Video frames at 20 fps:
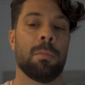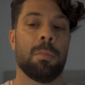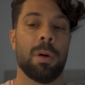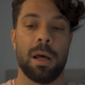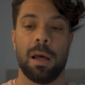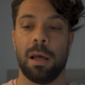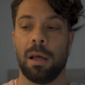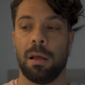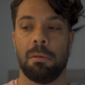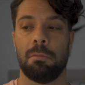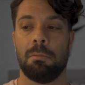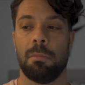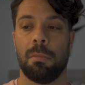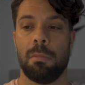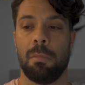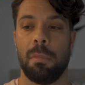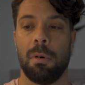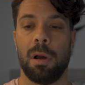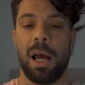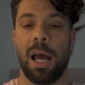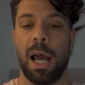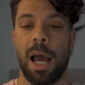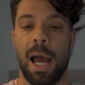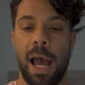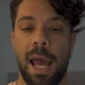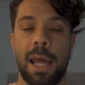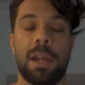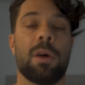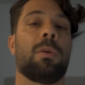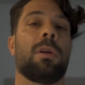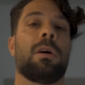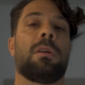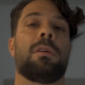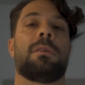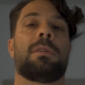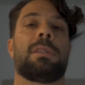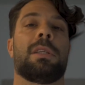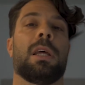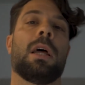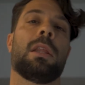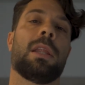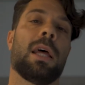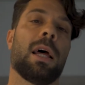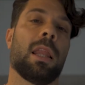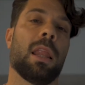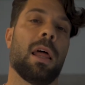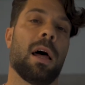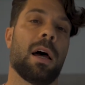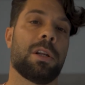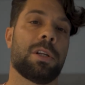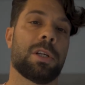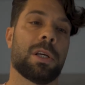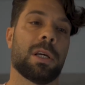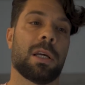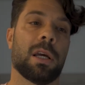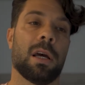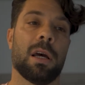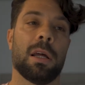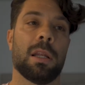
But I don't understand that logic